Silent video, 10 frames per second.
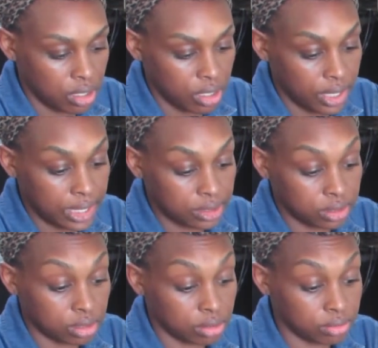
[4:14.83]
Alright,
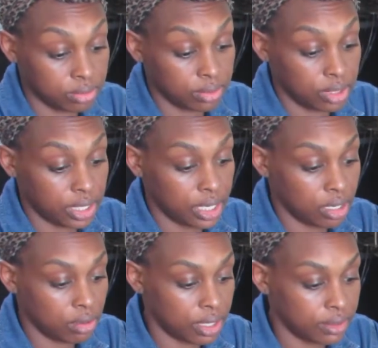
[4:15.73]
so
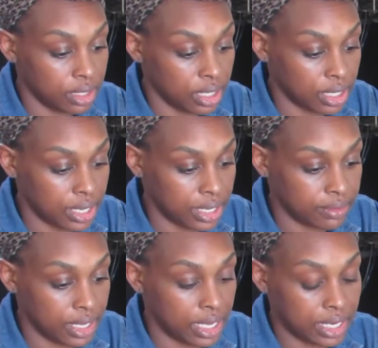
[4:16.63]
now I think I got
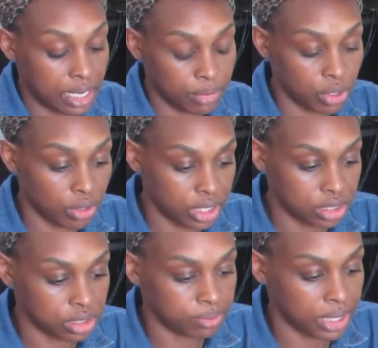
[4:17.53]
that. Now I'm gonna go ahead
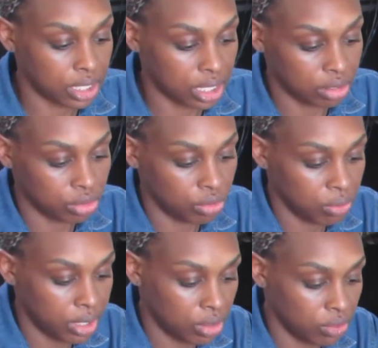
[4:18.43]
and just make like a little
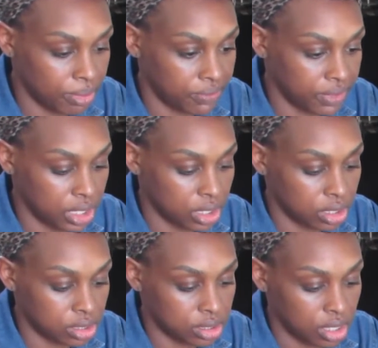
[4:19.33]
well with my
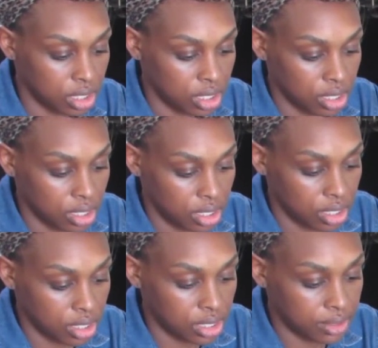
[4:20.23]
fingers
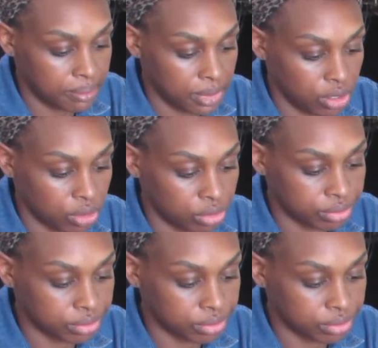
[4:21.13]
in the middle.